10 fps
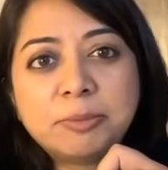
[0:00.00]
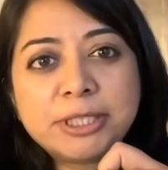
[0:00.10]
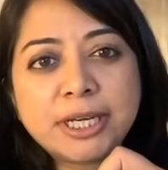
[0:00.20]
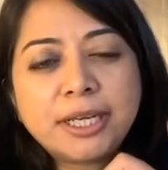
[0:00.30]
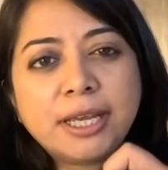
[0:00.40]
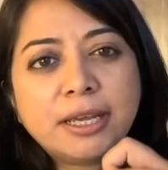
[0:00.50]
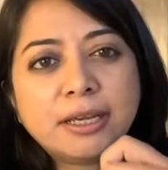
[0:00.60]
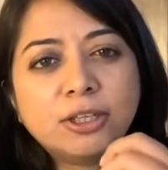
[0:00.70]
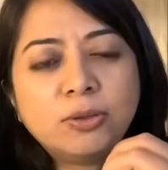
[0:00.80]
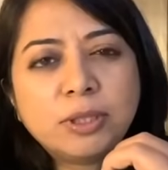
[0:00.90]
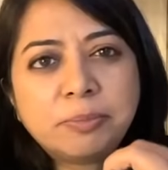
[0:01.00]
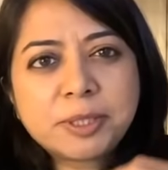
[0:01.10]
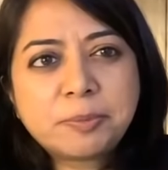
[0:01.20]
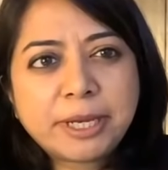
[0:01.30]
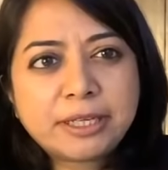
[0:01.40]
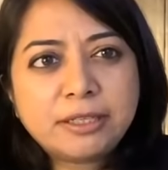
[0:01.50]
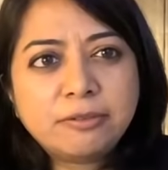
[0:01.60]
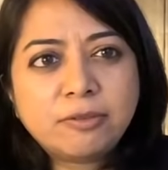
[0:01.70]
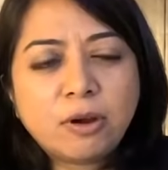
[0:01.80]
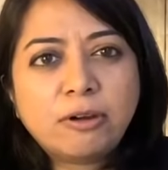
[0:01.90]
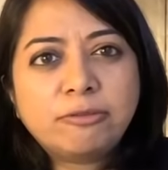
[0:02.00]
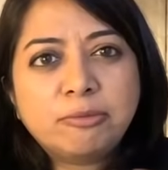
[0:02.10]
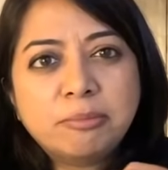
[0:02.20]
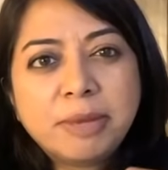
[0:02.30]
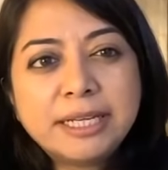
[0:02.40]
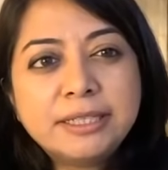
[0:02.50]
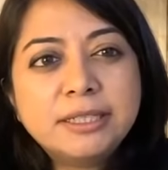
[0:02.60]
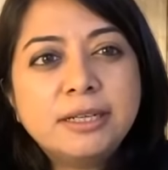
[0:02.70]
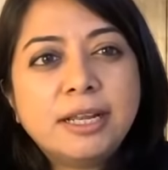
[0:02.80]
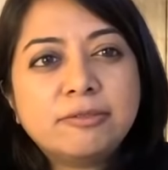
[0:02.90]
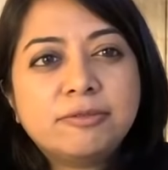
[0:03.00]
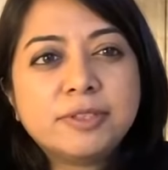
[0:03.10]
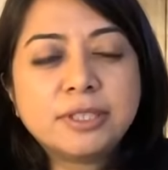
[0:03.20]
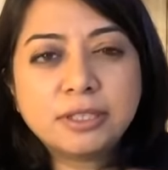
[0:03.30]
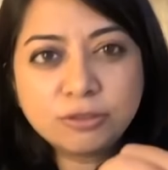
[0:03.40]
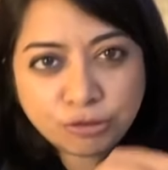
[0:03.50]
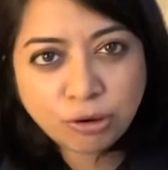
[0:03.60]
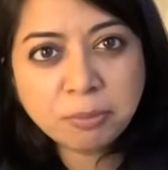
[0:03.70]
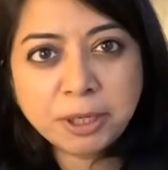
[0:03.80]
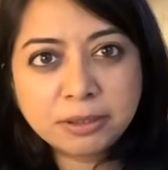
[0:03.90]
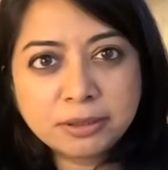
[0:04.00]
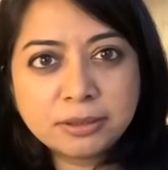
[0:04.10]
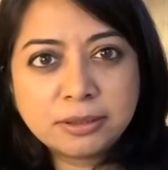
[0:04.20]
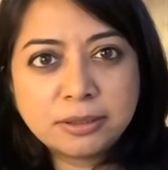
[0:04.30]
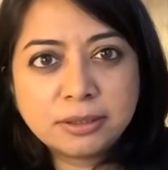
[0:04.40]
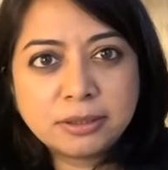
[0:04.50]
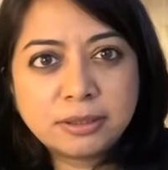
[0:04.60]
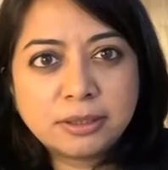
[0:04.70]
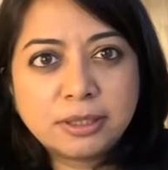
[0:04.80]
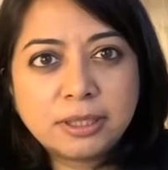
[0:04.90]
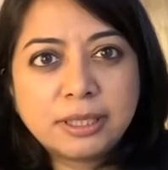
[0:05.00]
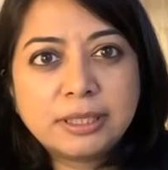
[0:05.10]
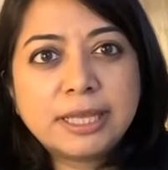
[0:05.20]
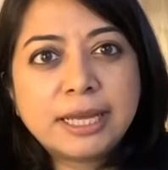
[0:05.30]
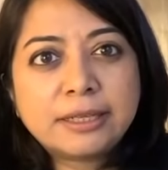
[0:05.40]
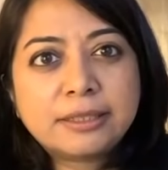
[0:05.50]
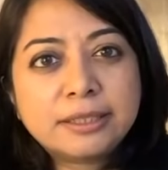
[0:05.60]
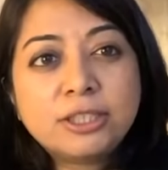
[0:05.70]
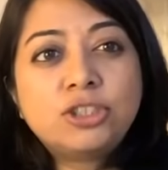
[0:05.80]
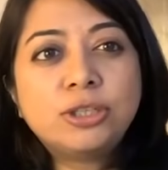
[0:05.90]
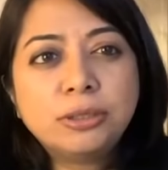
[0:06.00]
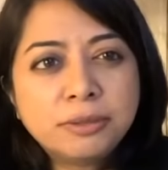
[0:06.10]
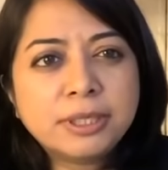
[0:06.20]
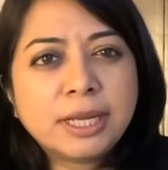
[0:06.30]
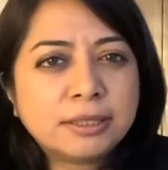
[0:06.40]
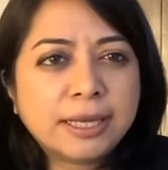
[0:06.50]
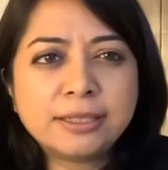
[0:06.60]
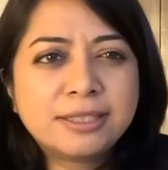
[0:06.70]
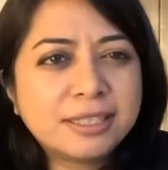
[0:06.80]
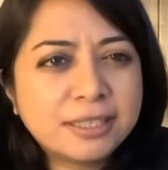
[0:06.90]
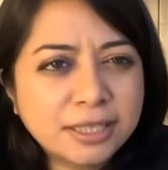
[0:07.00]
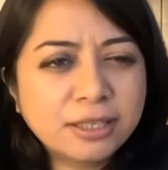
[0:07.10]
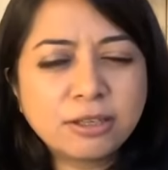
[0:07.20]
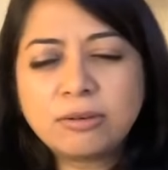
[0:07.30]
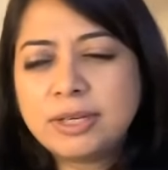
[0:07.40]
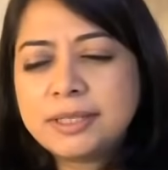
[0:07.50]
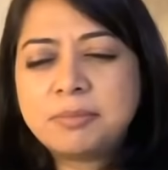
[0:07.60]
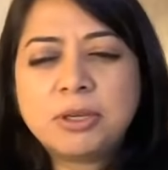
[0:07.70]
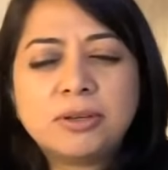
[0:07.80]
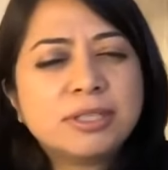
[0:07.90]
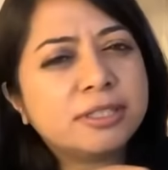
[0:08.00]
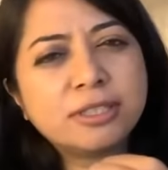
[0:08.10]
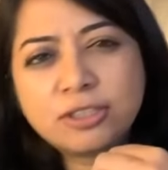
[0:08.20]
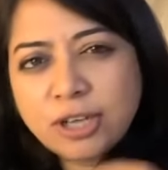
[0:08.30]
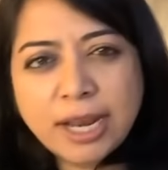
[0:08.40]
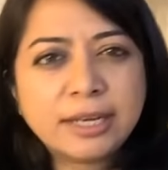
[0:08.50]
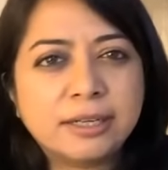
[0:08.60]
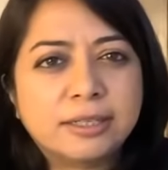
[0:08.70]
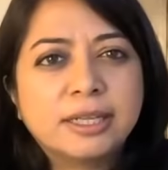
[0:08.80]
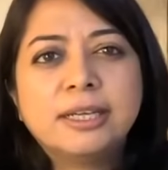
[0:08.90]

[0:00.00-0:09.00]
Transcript: Ms. Adige, you know, the perspective of mental and physical trauma that these children, and a 16-year-old, let's be honest, is a child.